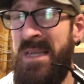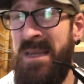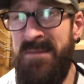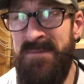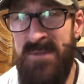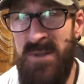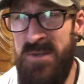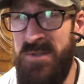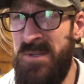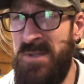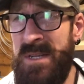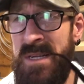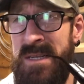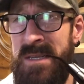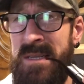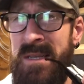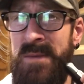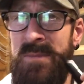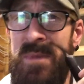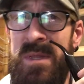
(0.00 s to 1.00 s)
Not done
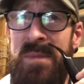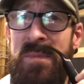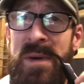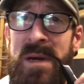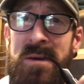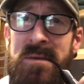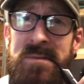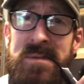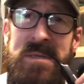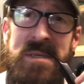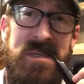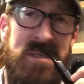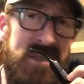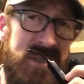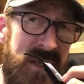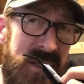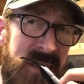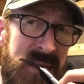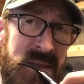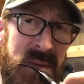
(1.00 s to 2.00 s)
anything with the boat, it's
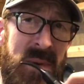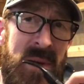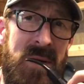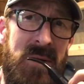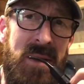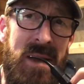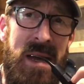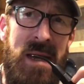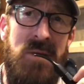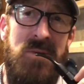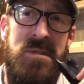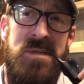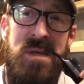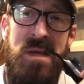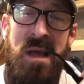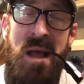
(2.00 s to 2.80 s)
still in the boathouse.